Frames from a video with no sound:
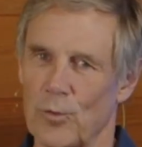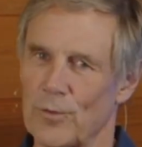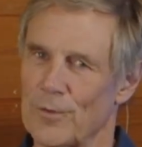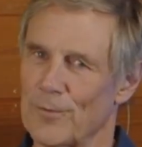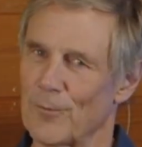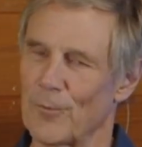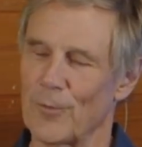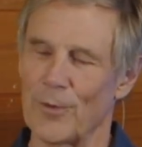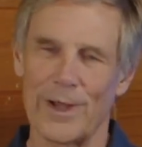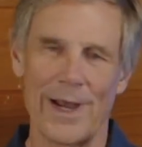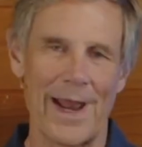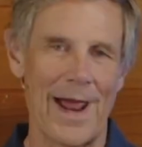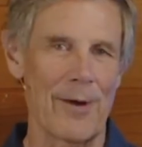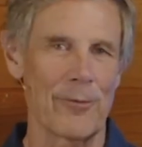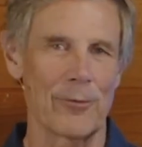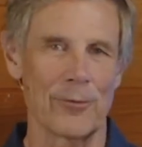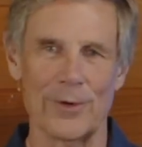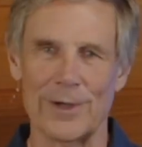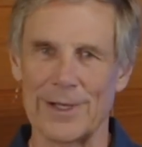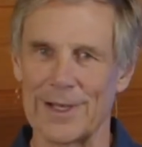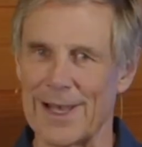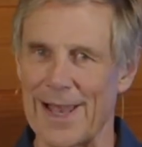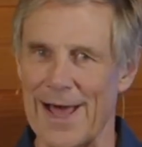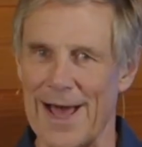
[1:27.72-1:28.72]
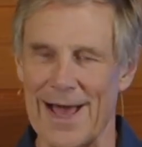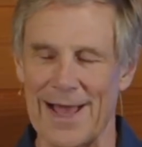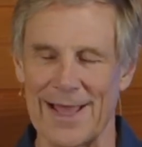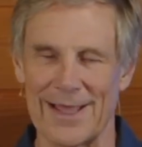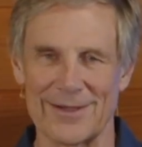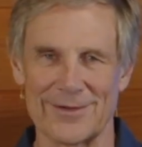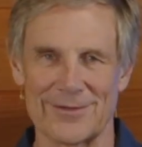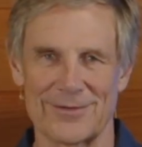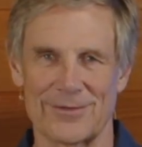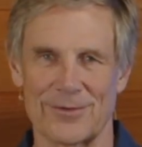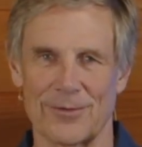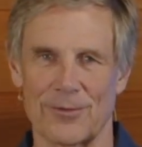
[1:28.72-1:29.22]
What I
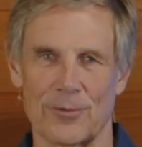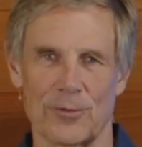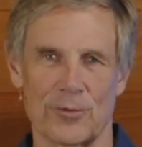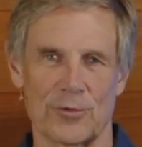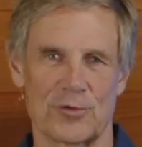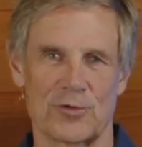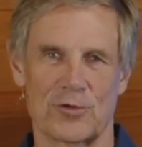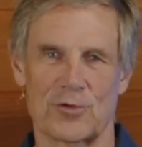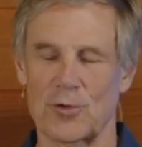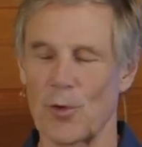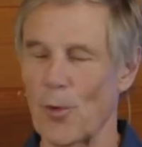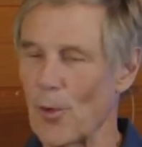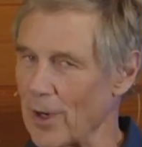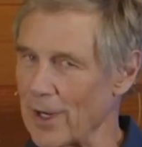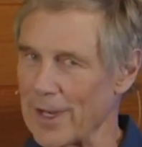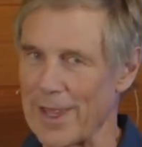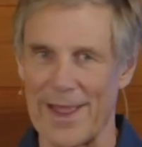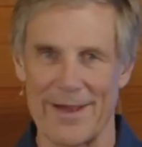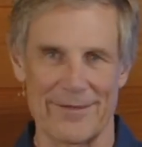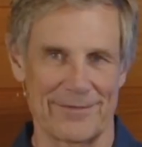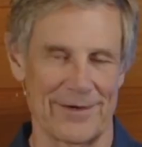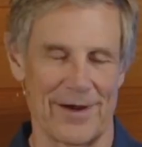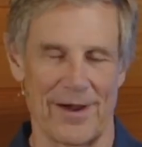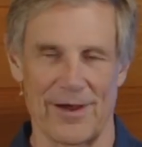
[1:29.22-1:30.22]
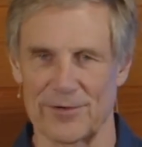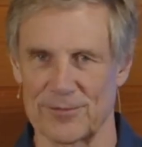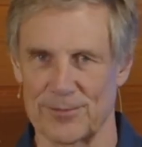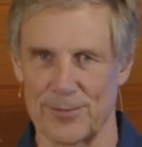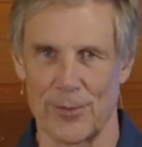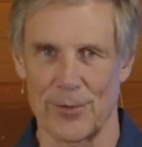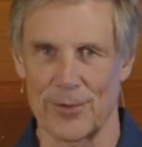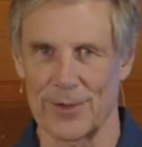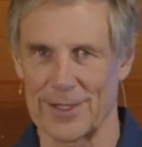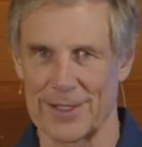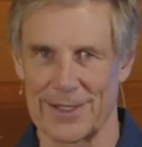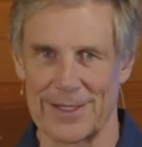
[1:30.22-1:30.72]
realized shortly after I was
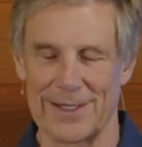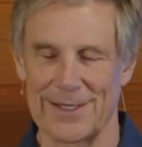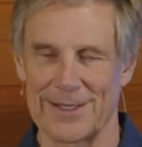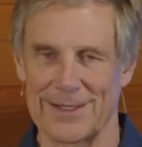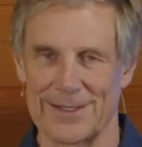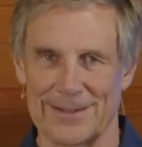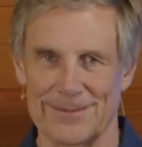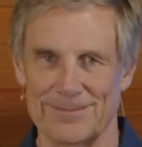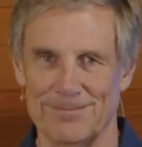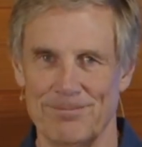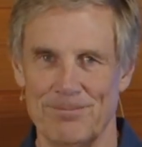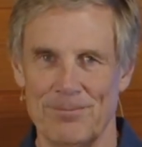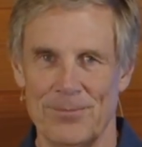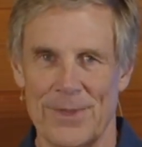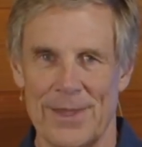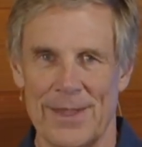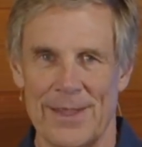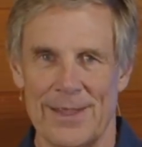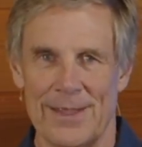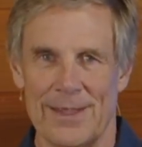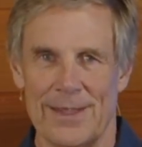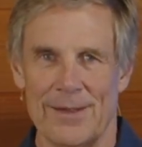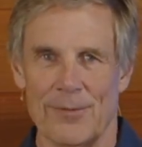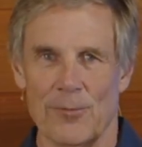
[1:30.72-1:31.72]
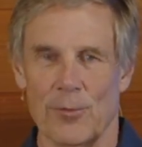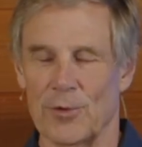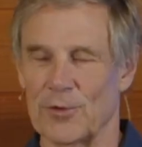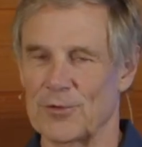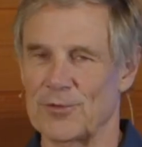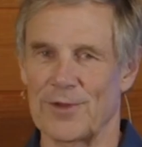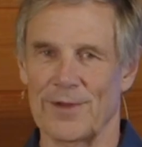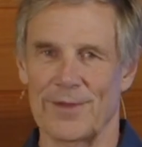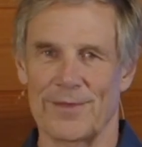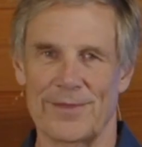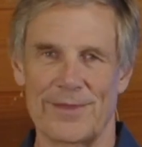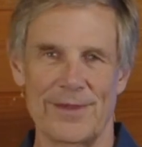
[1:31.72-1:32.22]
born again was
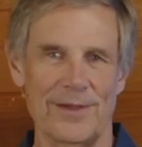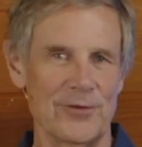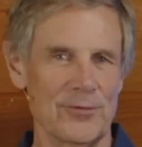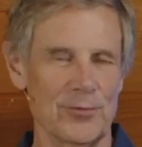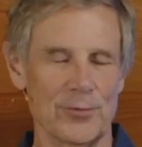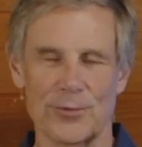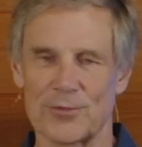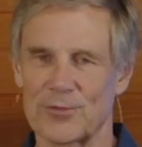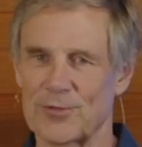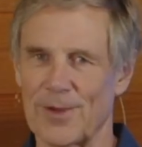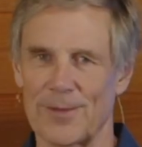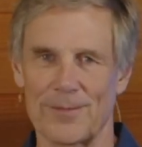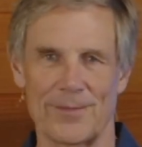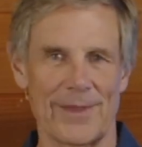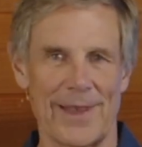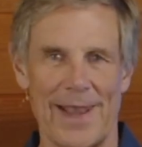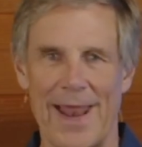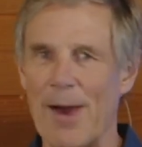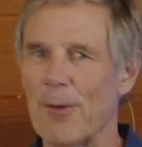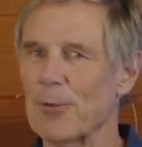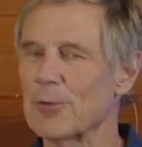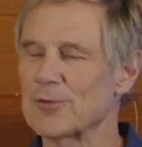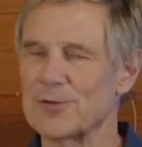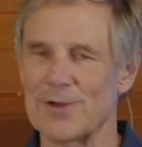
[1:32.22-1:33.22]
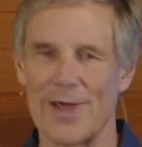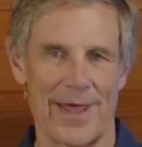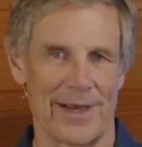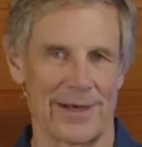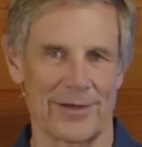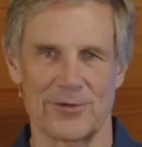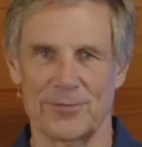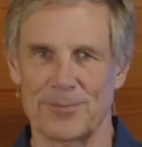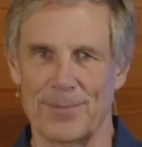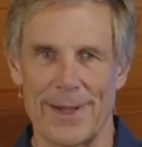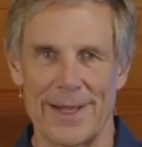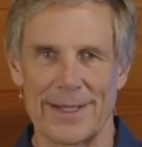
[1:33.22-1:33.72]
that this was something I was not
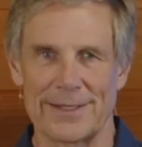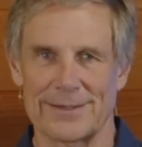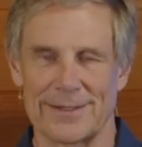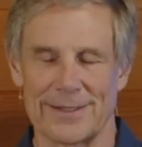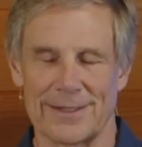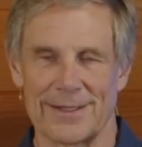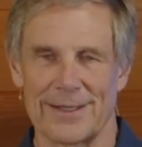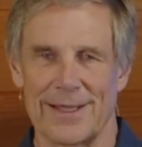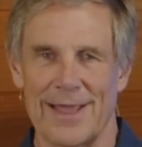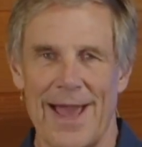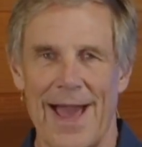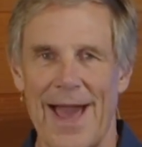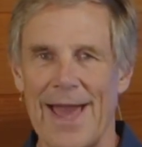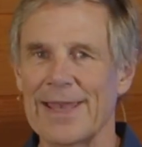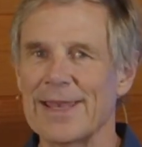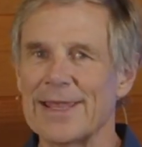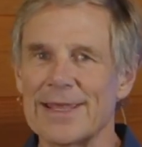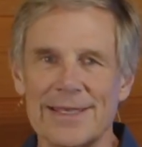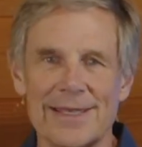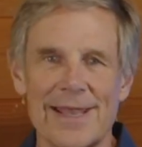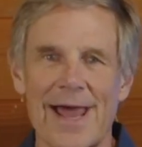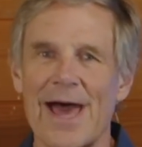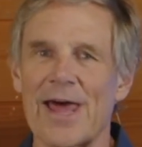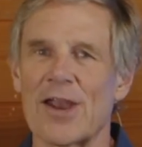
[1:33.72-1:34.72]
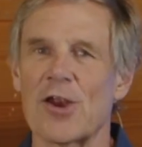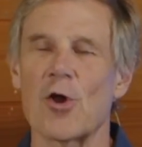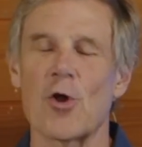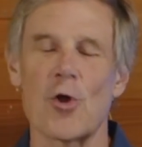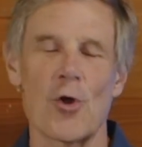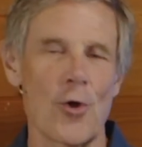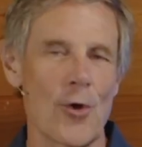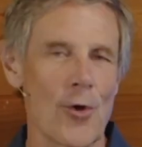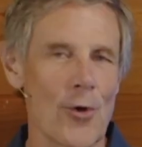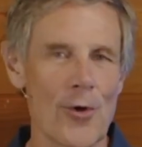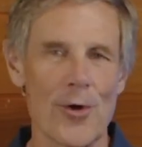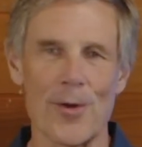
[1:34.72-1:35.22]
expecting. I had not
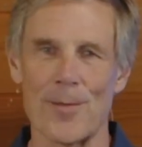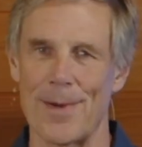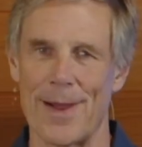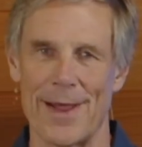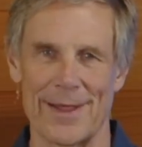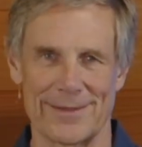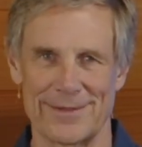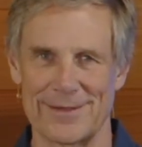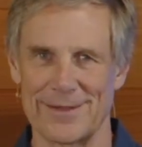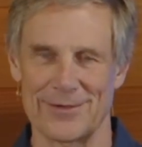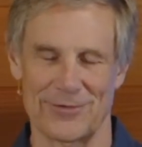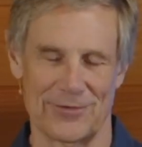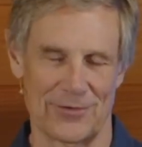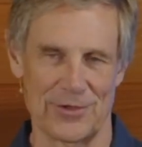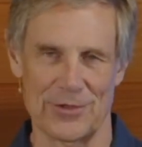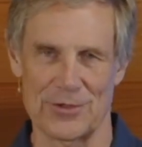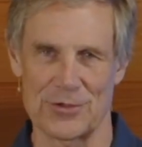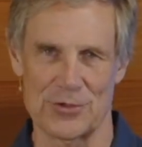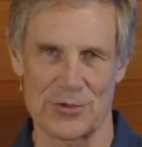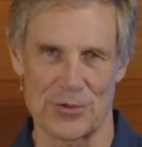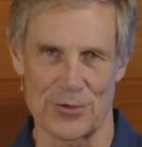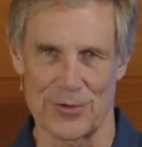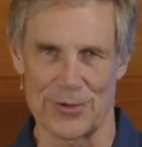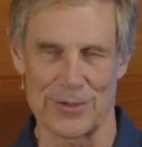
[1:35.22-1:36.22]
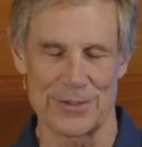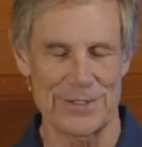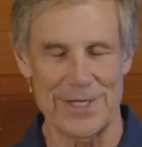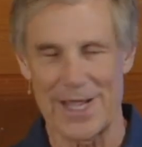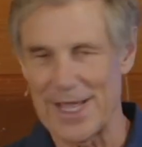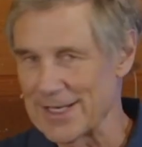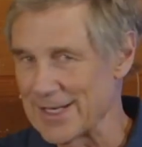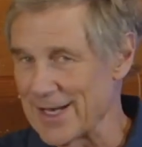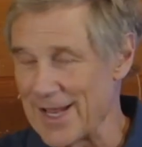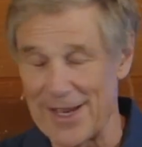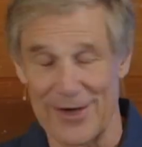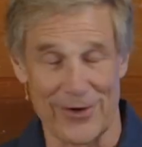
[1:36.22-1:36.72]
heard about this in church. I
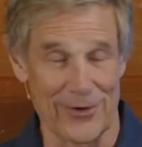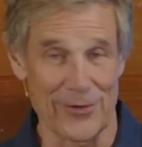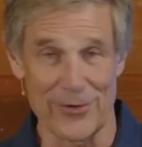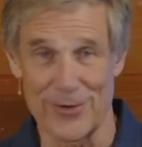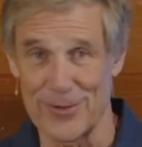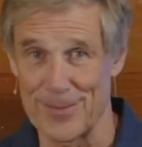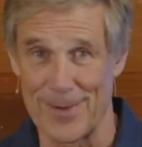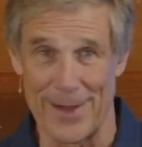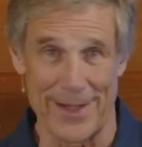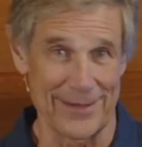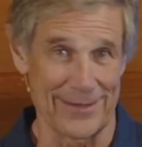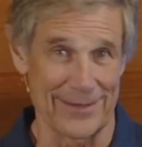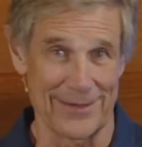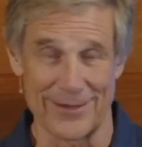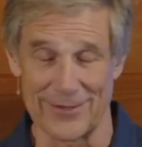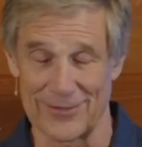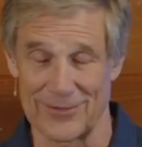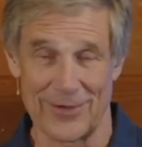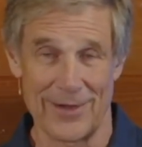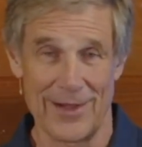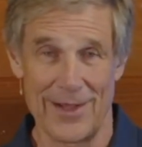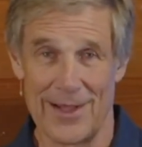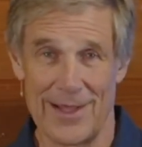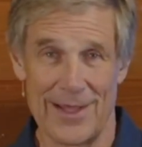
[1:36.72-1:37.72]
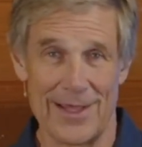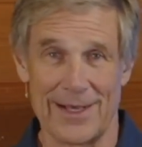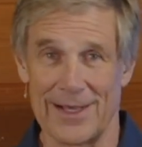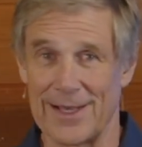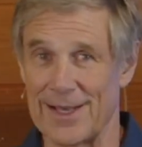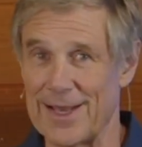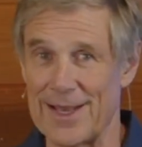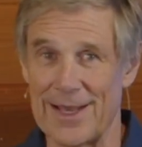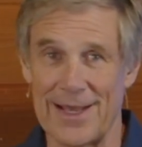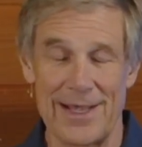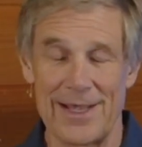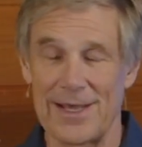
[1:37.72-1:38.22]
had not heard about this in
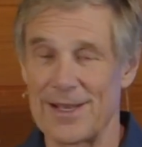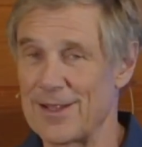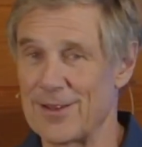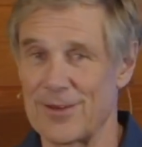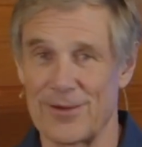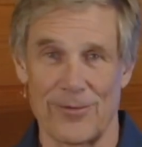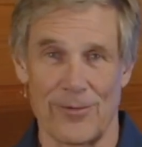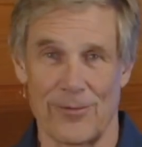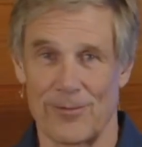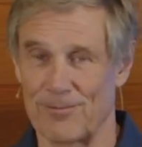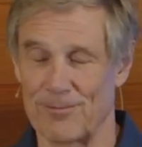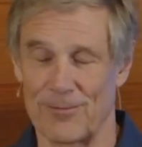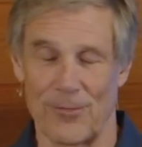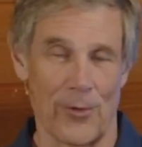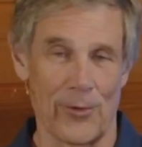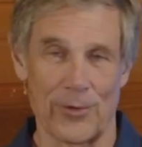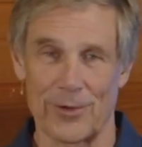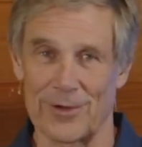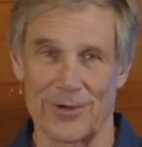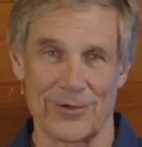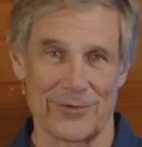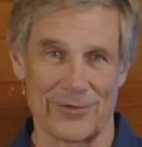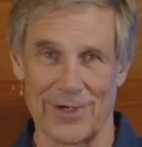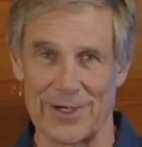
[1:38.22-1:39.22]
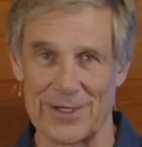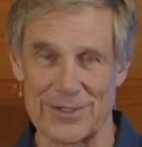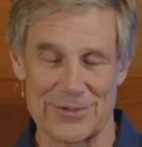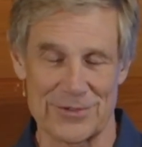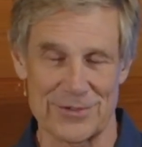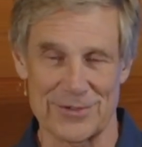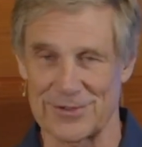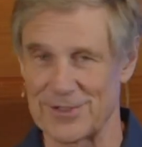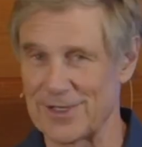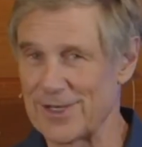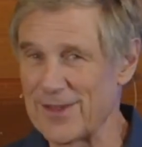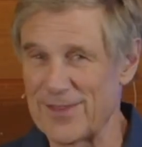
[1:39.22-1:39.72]
any
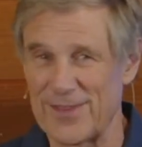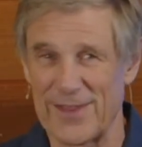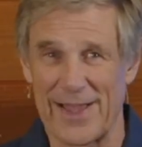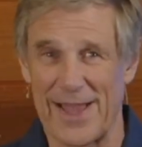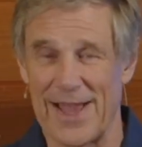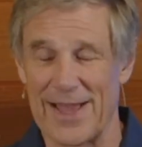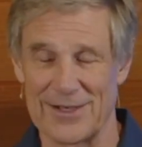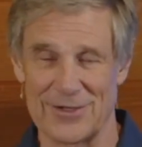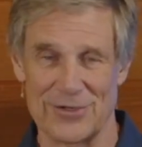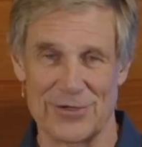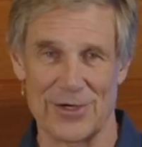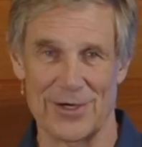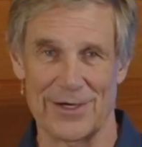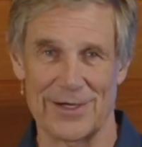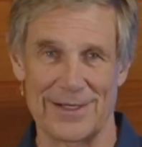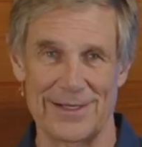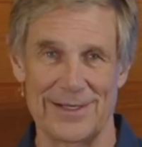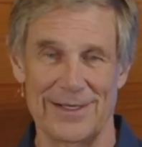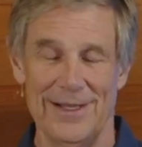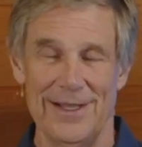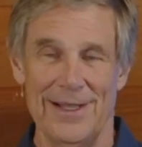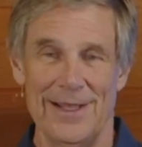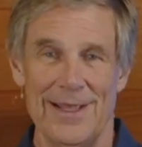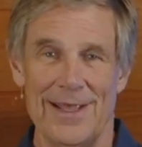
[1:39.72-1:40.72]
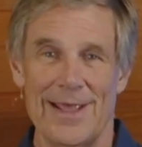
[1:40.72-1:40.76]
organizations, anything I'd done.